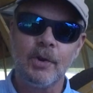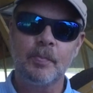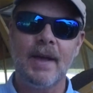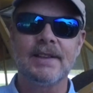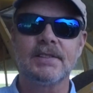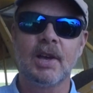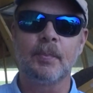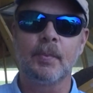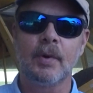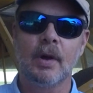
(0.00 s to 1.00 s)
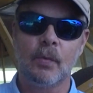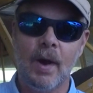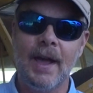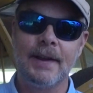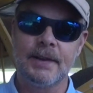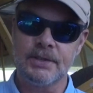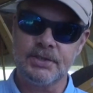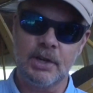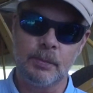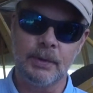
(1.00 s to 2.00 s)
pass up a ride in a
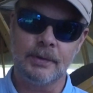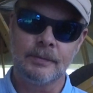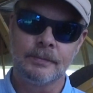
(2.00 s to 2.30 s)
Stearman.